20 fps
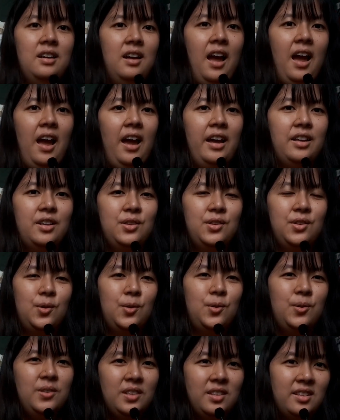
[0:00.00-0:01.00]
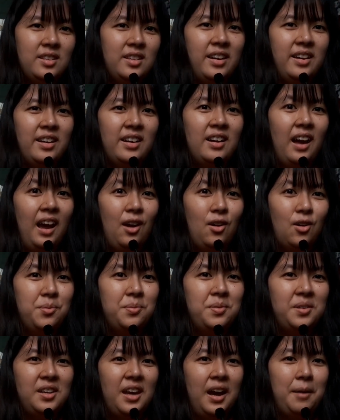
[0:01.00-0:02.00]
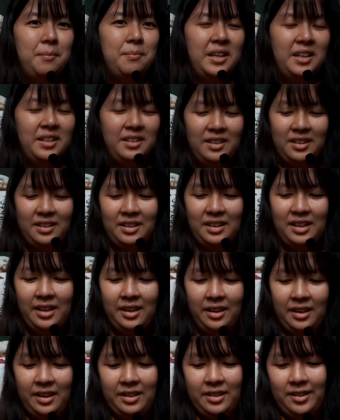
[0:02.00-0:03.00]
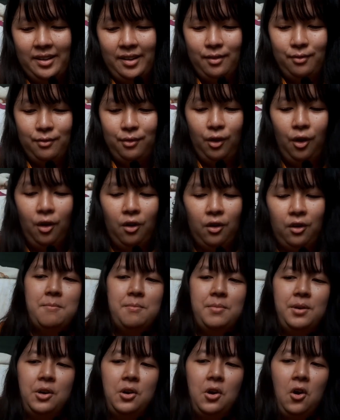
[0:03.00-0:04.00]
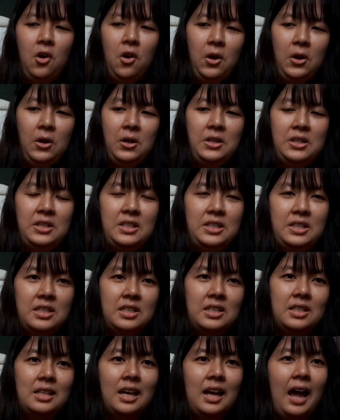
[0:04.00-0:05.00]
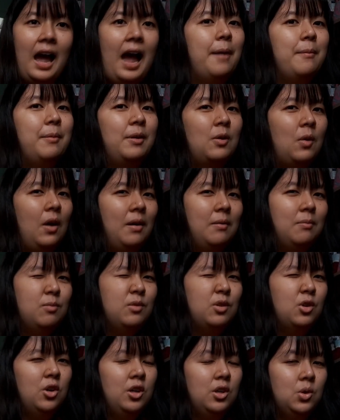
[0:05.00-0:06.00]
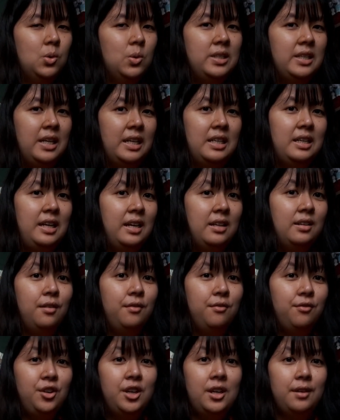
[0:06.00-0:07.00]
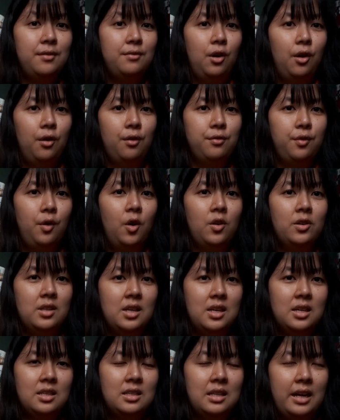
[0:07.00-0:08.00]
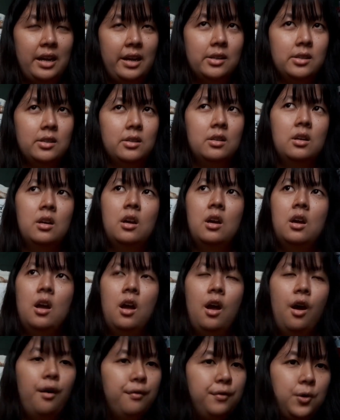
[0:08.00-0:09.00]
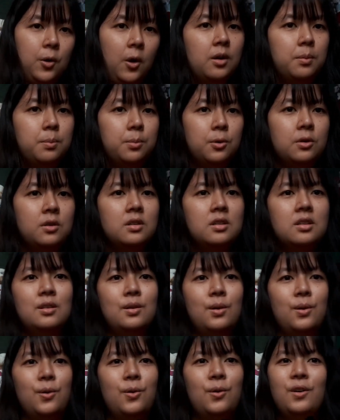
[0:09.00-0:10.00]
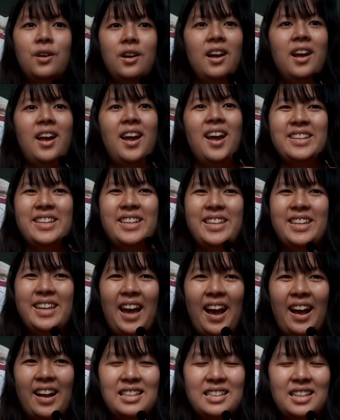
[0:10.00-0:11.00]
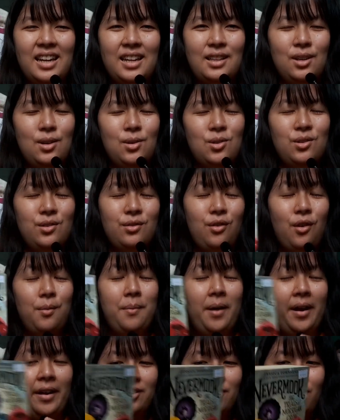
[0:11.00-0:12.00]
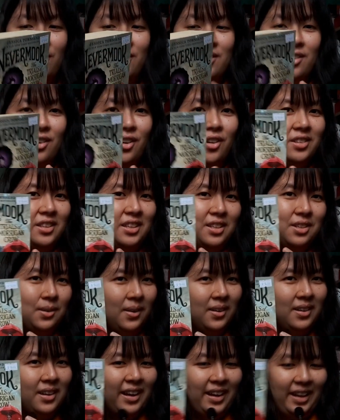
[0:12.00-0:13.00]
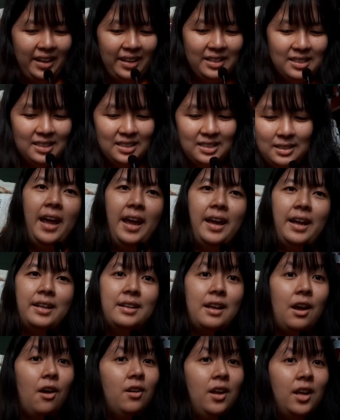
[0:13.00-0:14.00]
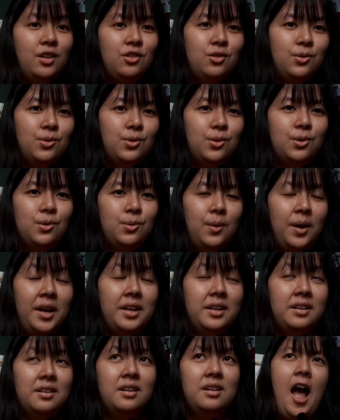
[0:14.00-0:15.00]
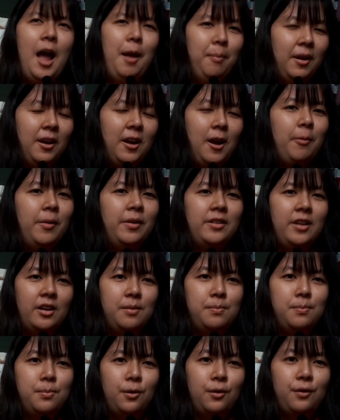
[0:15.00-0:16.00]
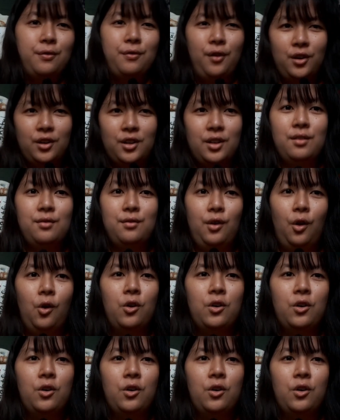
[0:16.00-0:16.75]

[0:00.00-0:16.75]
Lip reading: I don't think I will be updating it in this vlog because I'm gonna do a dedicated reading vlog for this and a few other books. So yeah, stay tuned for my thoughts on this one, I guess, and I'll let you know when I pick up another book for this vlog.